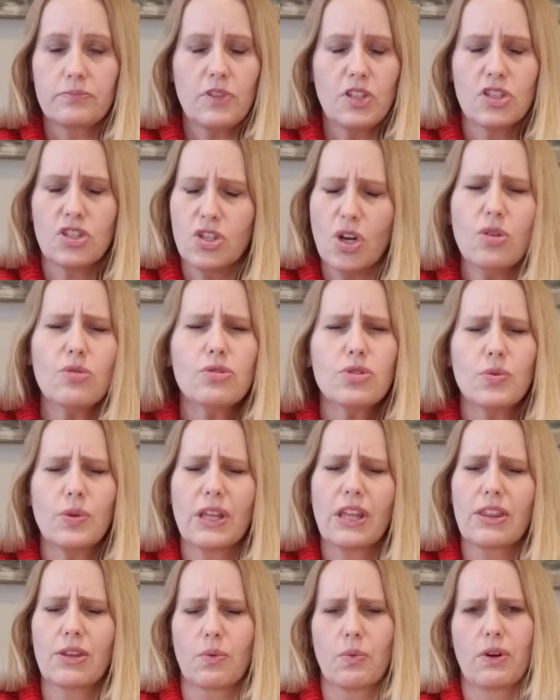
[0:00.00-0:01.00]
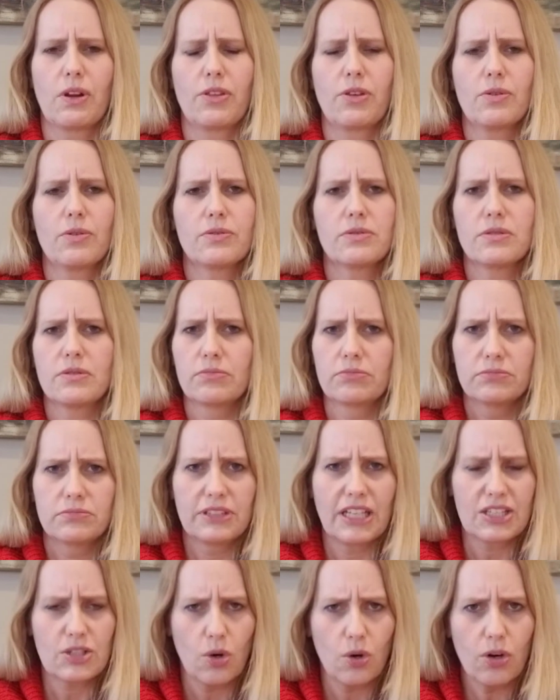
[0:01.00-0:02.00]
don't do either one of those.
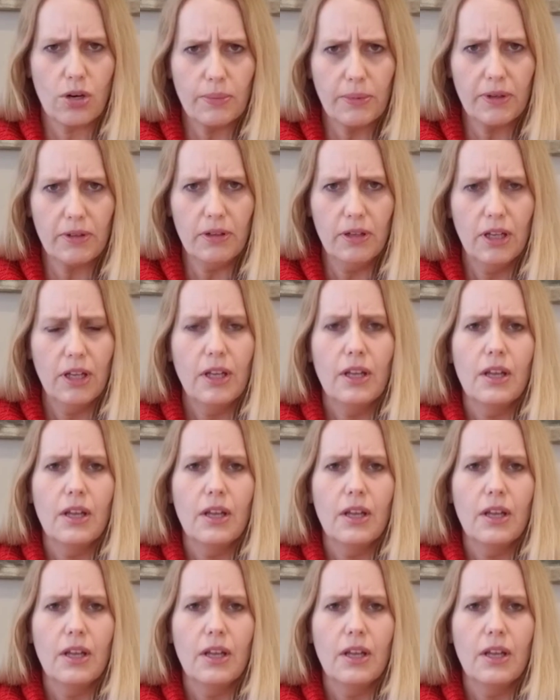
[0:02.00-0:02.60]
That's horrible.